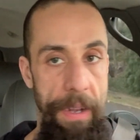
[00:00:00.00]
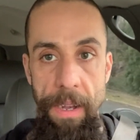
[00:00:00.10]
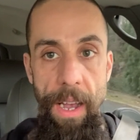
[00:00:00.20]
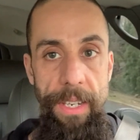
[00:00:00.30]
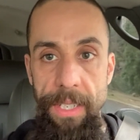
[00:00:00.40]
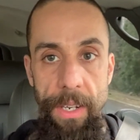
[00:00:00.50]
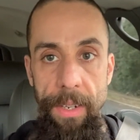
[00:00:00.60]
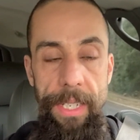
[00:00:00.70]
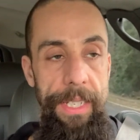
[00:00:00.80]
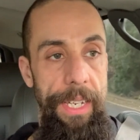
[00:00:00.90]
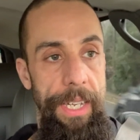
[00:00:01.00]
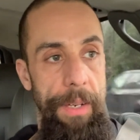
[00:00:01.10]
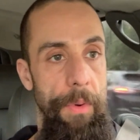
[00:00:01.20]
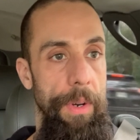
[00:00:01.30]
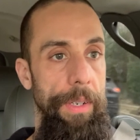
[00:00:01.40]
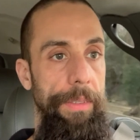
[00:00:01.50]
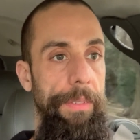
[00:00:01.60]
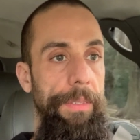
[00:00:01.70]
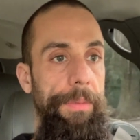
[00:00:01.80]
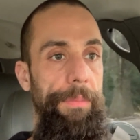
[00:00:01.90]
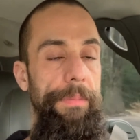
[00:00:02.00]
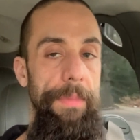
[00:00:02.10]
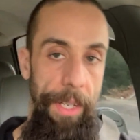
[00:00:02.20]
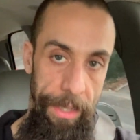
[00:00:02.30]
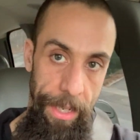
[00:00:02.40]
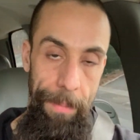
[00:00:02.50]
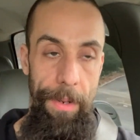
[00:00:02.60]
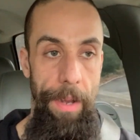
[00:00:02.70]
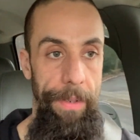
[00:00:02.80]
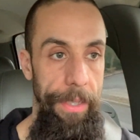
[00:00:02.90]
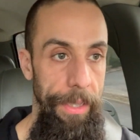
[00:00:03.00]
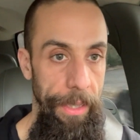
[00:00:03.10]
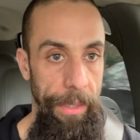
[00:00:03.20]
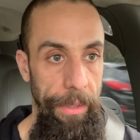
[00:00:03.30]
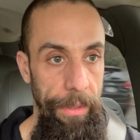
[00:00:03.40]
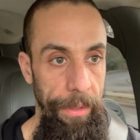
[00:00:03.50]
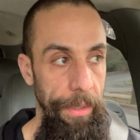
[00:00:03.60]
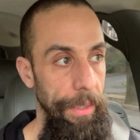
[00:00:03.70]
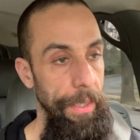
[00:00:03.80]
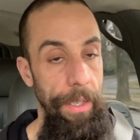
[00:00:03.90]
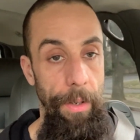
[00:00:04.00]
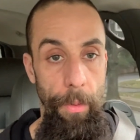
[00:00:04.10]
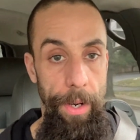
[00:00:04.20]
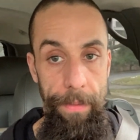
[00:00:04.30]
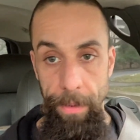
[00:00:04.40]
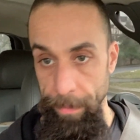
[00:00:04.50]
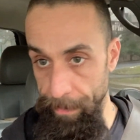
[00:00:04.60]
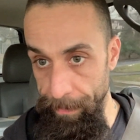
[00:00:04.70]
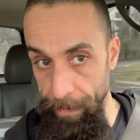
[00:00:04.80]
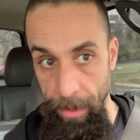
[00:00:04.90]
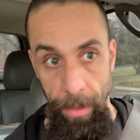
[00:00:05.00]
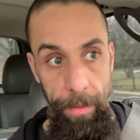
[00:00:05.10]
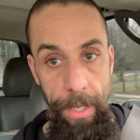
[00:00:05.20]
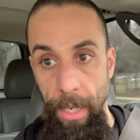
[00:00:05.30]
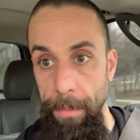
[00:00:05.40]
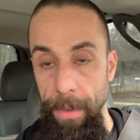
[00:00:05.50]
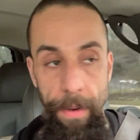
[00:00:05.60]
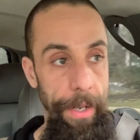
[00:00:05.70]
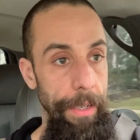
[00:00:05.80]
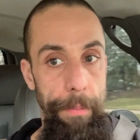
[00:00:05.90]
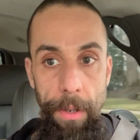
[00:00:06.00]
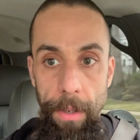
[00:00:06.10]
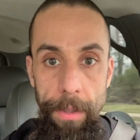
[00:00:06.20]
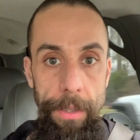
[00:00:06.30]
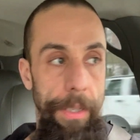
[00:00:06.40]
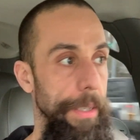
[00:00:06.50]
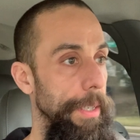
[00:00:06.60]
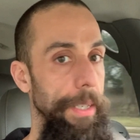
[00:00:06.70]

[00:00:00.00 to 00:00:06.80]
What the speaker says: I just don't get sick anymore. Except, obviously, whatever, kicked me right in the balls on